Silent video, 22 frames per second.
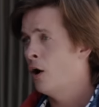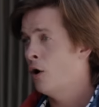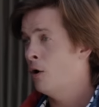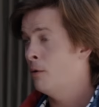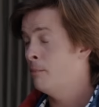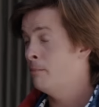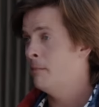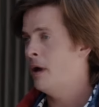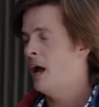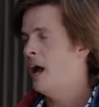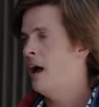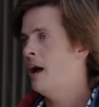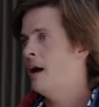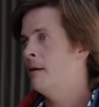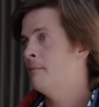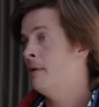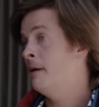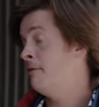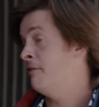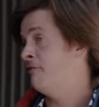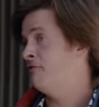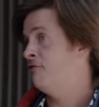Or uh,
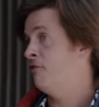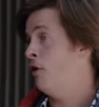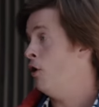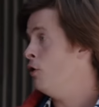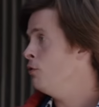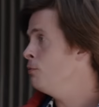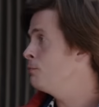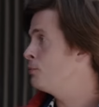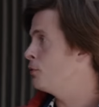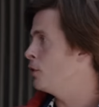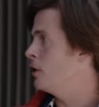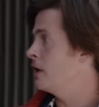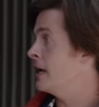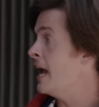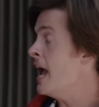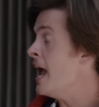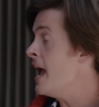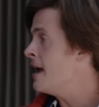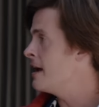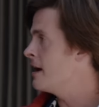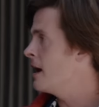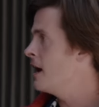maybe phone book.
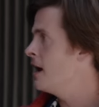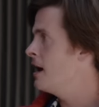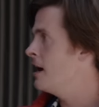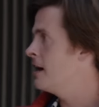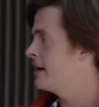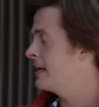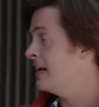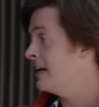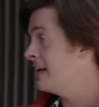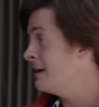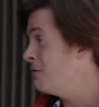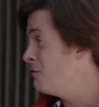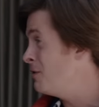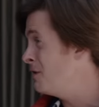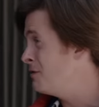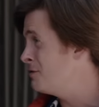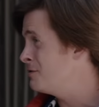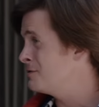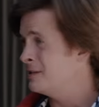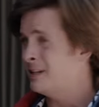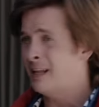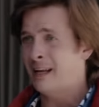Hey, uh, can I get one
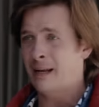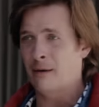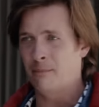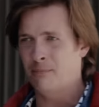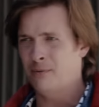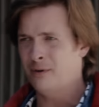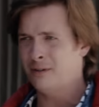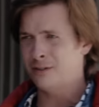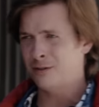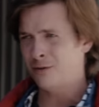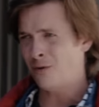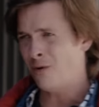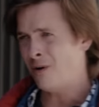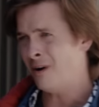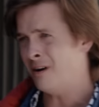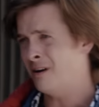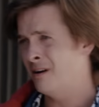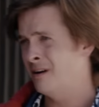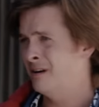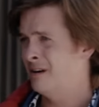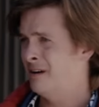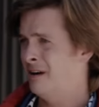of those at like a bookstore?
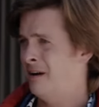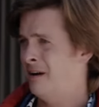You mean